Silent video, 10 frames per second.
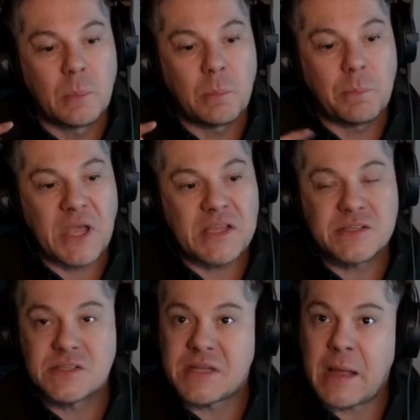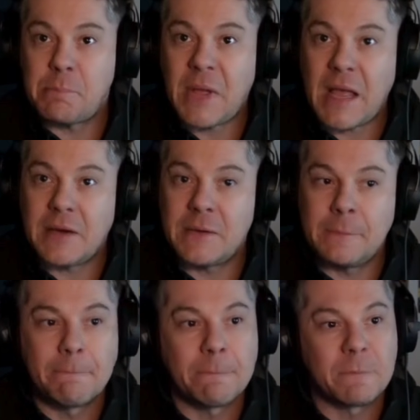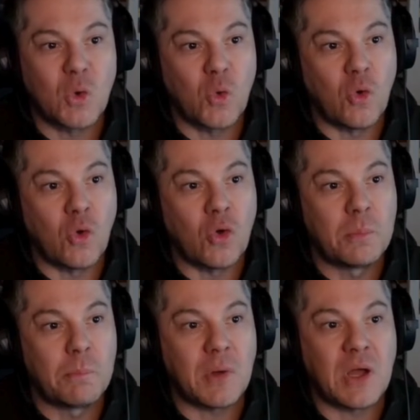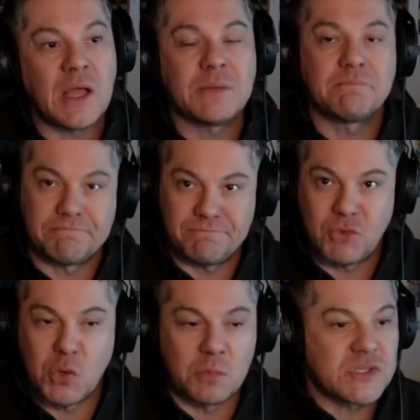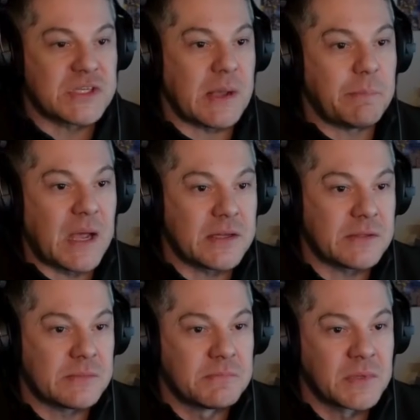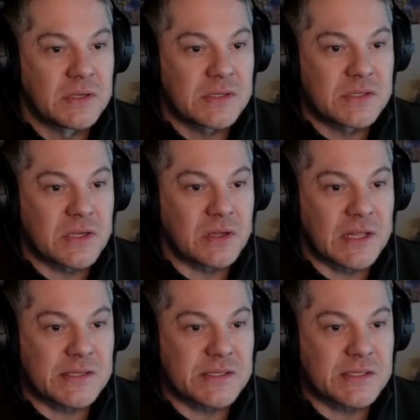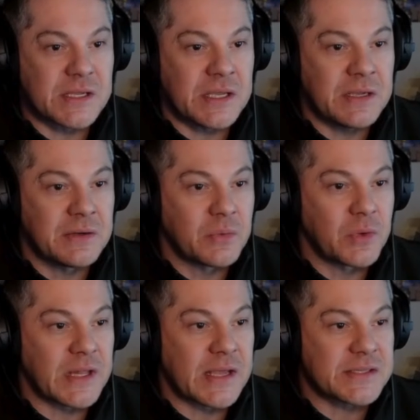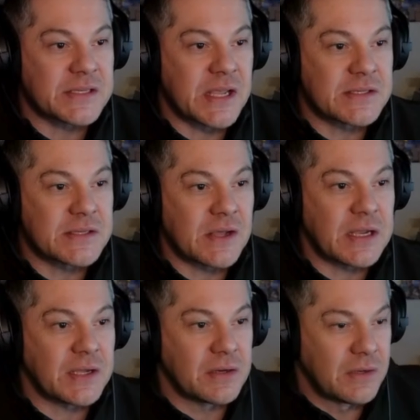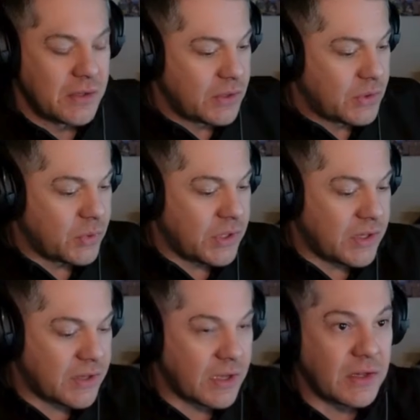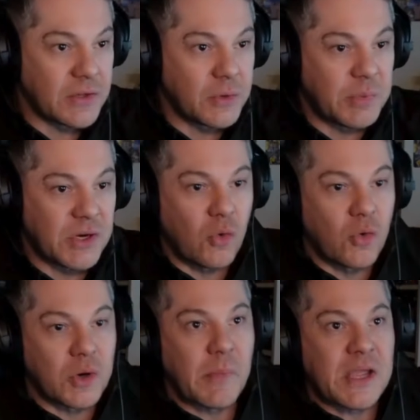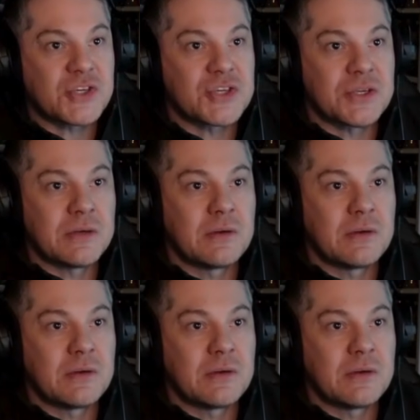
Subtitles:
bass stab pattern or my normal stab pattern. So let's see what that sounds like with a little bit of automation.